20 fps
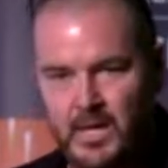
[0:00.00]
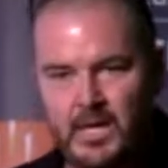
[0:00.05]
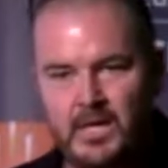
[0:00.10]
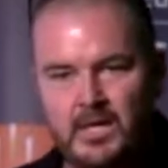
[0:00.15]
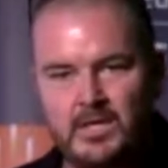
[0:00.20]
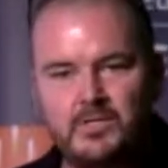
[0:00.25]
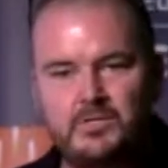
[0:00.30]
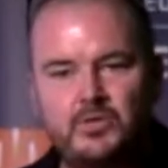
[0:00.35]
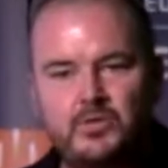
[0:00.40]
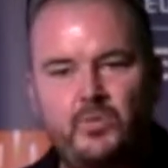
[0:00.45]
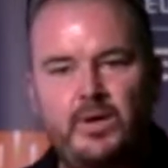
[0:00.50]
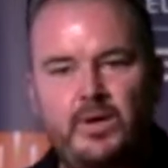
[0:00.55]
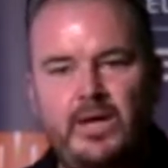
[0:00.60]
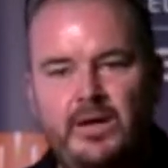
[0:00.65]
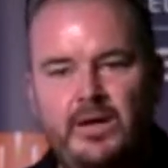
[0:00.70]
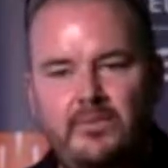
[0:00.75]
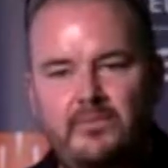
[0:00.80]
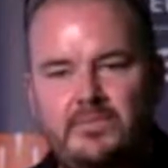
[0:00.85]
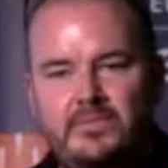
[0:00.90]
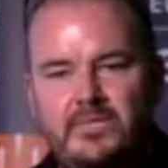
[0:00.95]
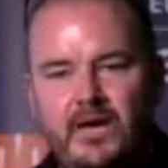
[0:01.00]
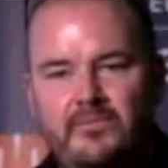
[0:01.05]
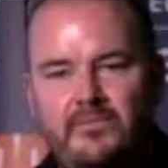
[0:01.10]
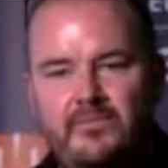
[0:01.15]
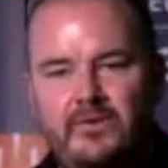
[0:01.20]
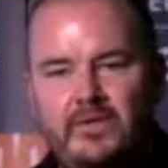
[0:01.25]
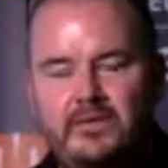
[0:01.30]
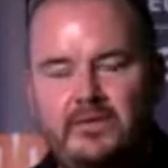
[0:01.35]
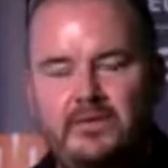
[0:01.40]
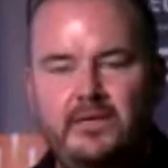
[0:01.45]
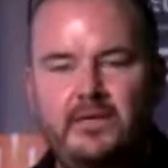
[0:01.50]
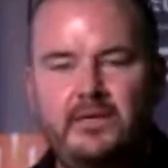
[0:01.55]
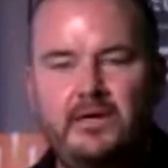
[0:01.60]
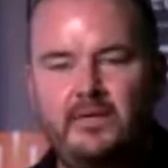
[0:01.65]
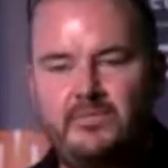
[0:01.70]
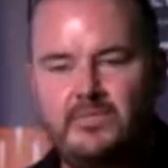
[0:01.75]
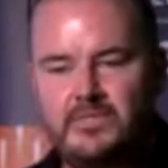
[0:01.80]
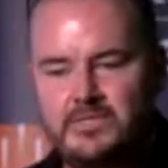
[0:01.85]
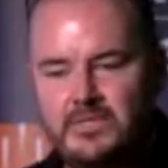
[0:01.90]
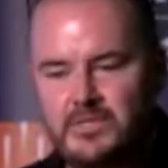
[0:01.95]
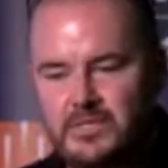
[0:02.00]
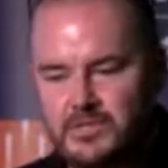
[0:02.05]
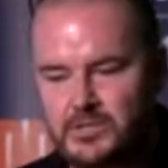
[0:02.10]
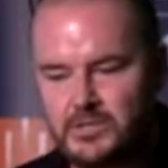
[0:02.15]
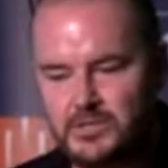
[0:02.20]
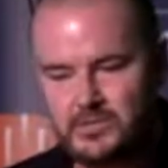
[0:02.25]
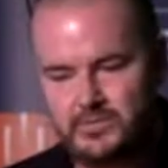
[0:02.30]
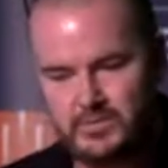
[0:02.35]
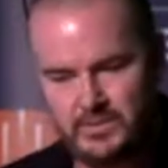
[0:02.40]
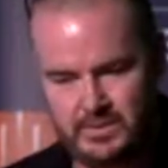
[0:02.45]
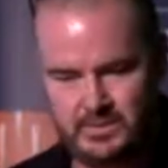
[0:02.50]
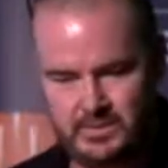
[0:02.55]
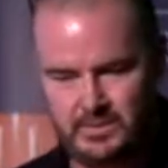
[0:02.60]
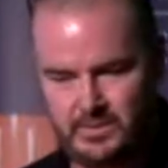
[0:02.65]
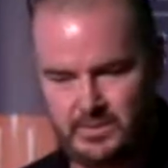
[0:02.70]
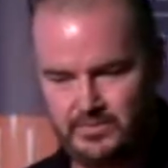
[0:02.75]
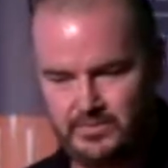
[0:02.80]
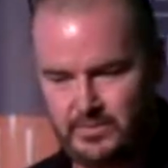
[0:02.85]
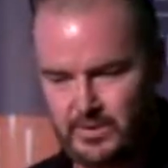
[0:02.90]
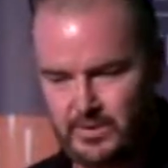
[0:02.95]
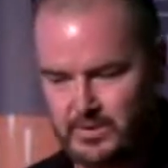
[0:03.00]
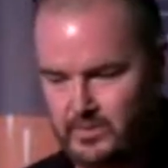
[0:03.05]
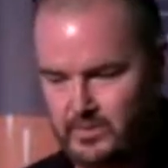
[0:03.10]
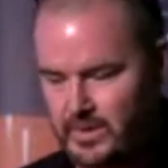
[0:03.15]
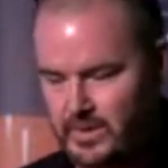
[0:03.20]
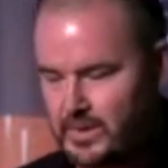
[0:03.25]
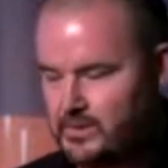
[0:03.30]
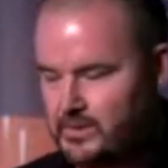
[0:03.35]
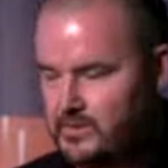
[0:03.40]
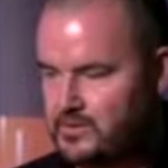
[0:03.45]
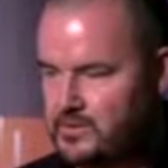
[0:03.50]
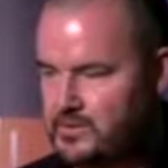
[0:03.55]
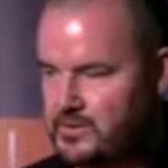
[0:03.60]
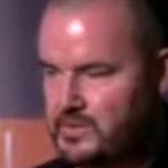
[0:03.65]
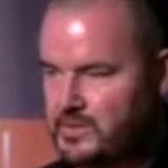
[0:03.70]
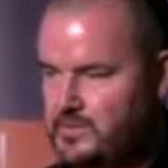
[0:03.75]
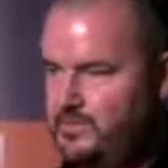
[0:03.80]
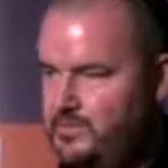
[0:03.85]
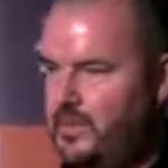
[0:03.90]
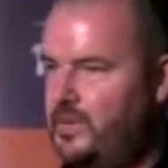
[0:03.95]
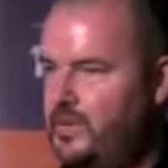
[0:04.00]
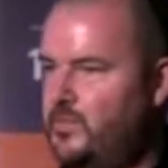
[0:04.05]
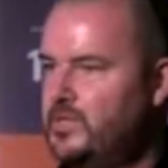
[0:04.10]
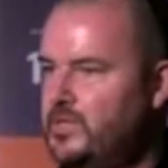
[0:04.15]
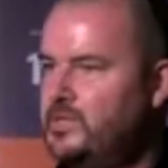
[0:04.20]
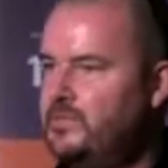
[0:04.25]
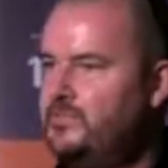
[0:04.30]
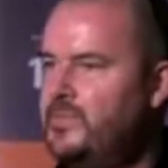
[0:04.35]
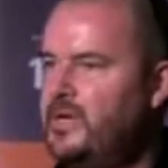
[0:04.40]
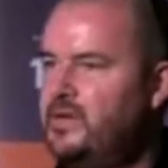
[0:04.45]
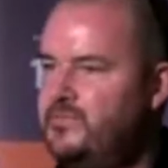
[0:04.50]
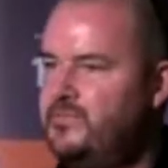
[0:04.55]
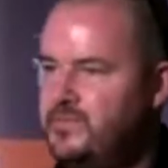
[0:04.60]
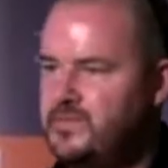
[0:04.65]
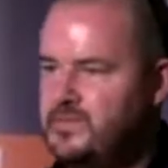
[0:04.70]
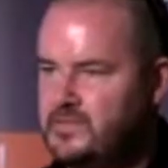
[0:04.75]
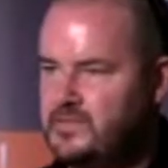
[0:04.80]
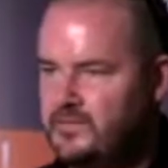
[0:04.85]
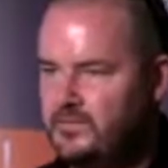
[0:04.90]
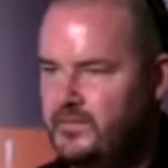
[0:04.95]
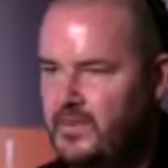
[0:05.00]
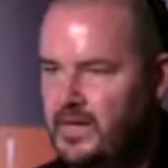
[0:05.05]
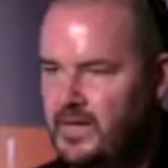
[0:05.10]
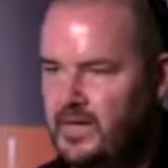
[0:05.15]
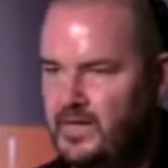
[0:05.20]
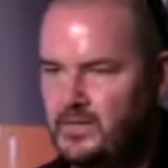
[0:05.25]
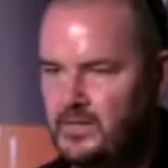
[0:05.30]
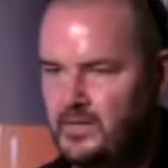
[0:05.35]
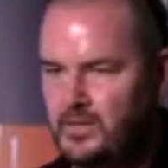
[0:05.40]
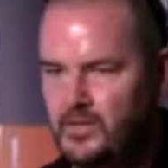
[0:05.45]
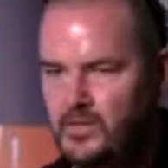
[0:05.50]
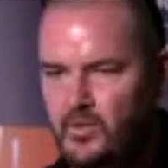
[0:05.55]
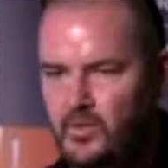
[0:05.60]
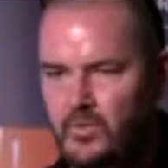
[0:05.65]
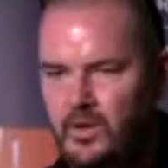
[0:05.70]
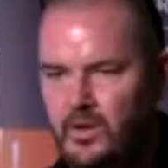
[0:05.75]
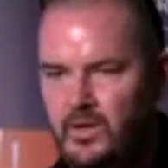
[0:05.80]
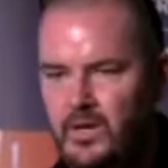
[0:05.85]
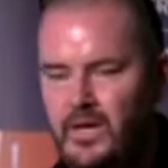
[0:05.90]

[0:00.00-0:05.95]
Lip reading: So when I was having the conversations with the delivery directors to explain what the benefits of MyHealth EU were,